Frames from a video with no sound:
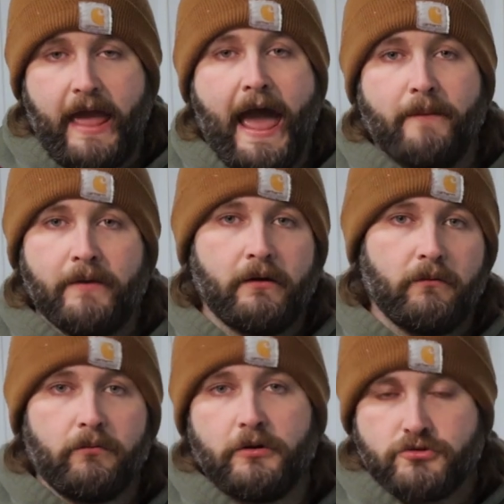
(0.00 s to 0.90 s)
cabinet
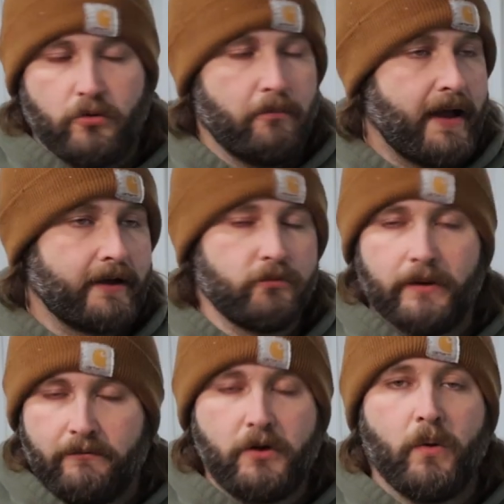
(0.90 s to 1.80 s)
or control box,
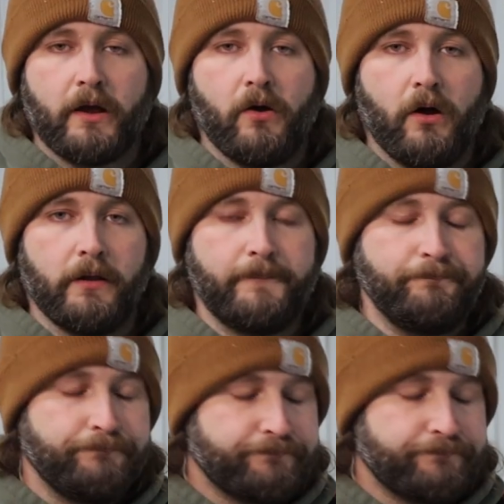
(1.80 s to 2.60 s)
whatever you want to call it.